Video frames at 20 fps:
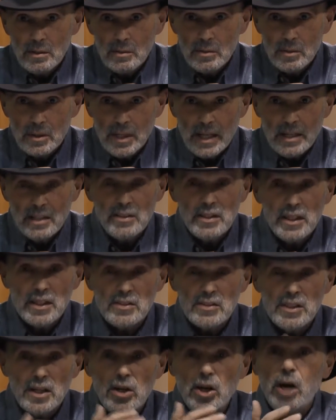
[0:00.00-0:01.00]
with anything
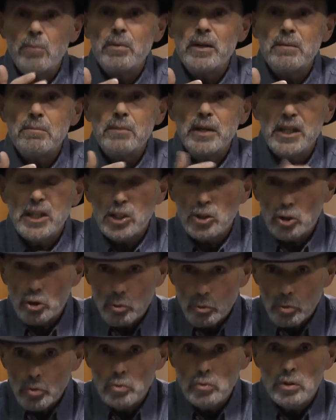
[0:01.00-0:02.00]
is said, Amen meaning
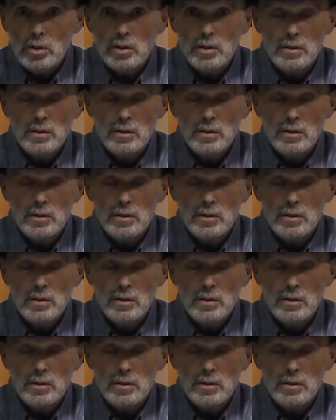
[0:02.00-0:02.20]
true.